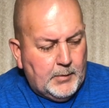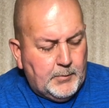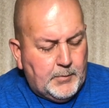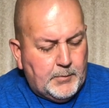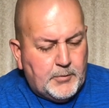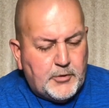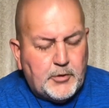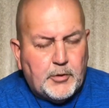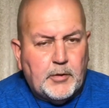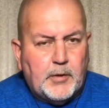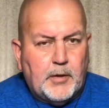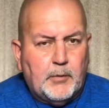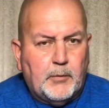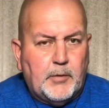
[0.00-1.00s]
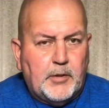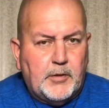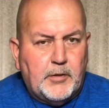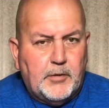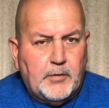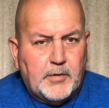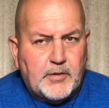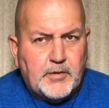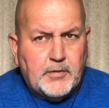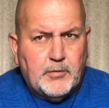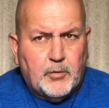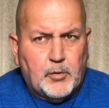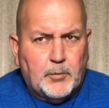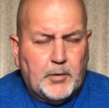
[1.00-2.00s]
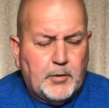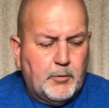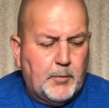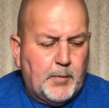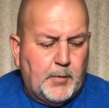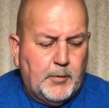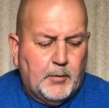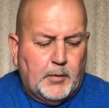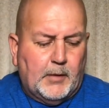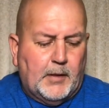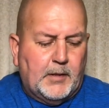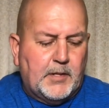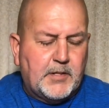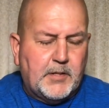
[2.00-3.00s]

I'm sure that when you do this, normally you would be doing it like this